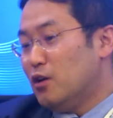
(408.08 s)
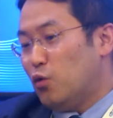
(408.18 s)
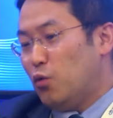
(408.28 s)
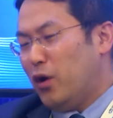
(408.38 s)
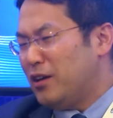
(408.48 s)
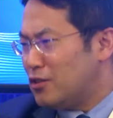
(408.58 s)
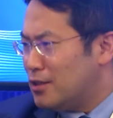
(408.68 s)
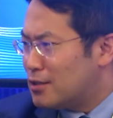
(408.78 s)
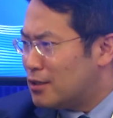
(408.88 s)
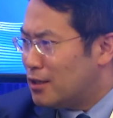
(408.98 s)
What
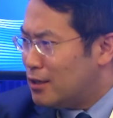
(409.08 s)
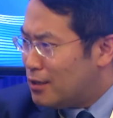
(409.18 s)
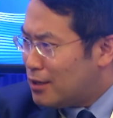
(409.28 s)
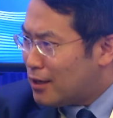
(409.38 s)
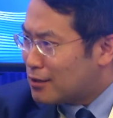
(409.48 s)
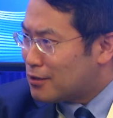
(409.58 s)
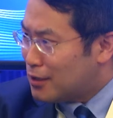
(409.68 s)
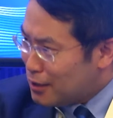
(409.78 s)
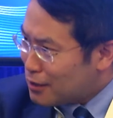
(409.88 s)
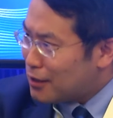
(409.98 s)
is India's
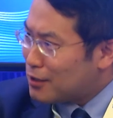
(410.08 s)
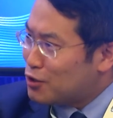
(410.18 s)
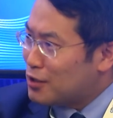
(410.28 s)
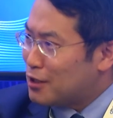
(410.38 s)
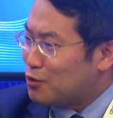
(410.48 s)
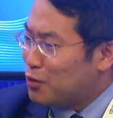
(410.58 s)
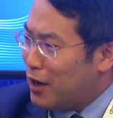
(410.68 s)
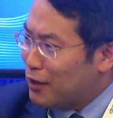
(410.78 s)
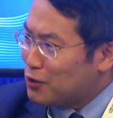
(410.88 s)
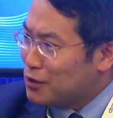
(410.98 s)
interest in the Quad?